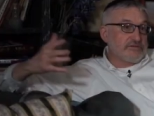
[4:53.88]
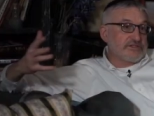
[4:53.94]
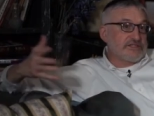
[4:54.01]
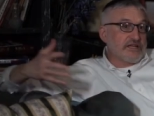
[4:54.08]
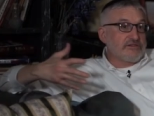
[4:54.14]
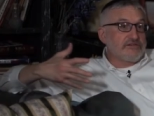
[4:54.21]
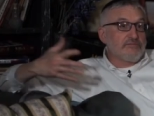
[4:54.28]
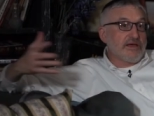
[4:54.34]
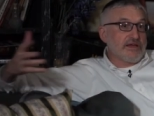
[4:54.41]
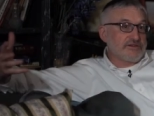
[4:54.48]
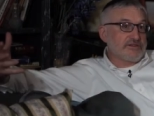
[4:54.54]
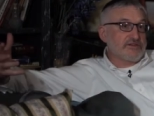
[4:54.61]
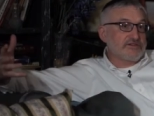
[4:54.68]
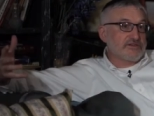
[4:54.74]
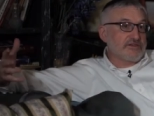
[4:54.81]
sent a
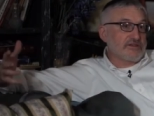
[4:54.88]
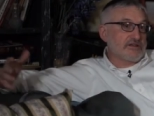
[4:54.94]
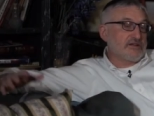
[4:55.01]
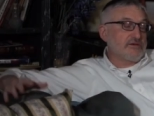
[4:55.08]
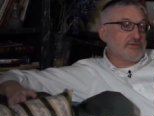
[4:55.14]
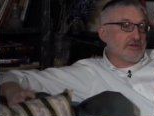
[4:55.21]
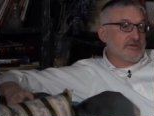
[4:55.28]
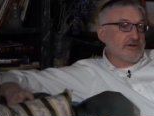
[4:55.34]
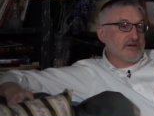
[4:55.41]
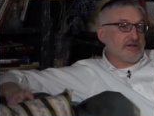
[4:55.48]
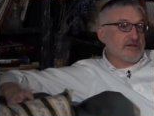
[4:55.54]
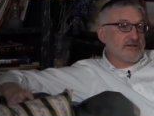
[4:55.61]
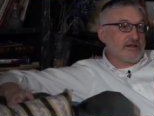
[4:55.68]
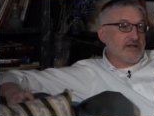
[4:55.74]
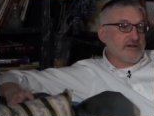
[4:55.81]
message to the community
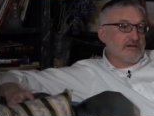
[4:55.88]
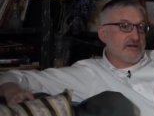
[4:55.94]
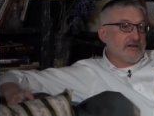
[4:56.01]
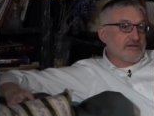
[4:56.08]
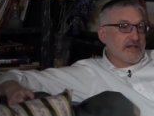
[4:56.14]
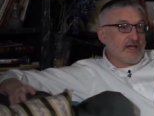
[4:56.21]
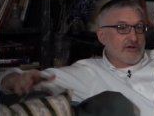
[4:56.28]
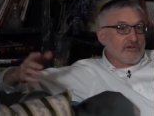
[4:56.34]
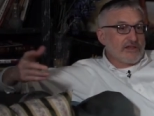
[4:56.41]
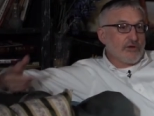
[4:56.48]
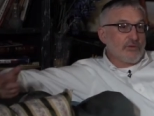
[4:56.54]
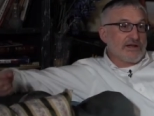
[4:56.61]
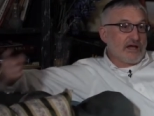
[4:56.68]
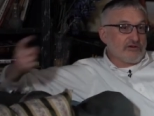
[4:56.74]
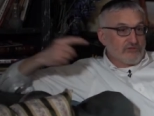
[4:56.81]
that not only are
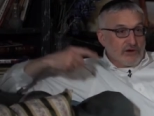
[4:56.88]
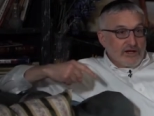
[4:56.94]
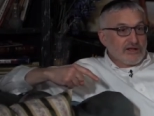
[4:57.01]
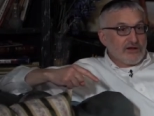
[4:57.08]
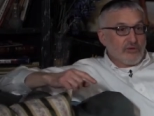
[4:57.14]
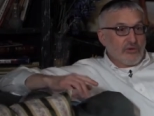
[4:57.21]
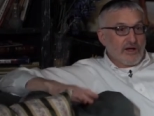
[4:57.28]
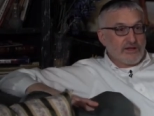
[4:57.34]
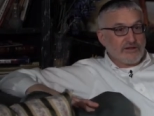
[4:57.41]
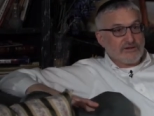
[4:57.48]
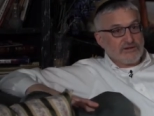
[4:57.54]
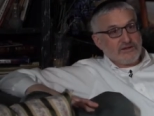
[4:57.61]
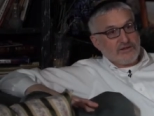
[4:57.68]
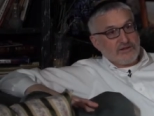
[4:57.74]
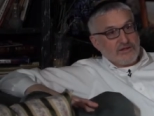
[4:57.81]
we not running away,
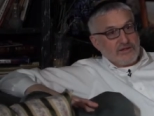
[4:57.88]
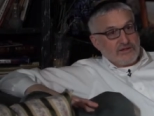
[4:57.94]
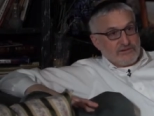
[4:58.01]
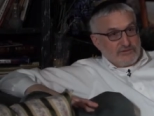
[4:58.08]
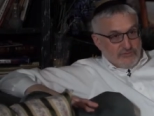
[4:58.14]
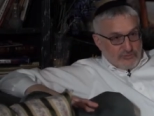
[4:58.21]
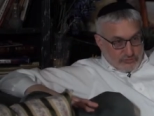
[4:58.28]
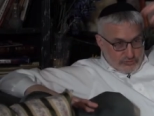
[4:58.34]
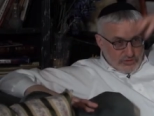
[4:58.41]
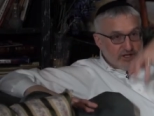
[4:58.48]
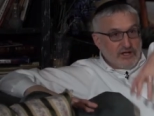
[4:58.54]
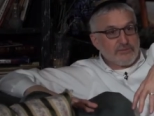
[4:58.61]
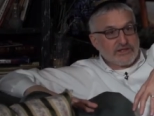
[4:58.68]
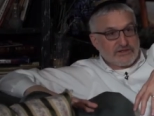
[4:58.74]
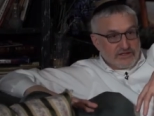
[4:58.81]
we're
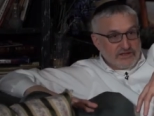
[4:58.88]
coming to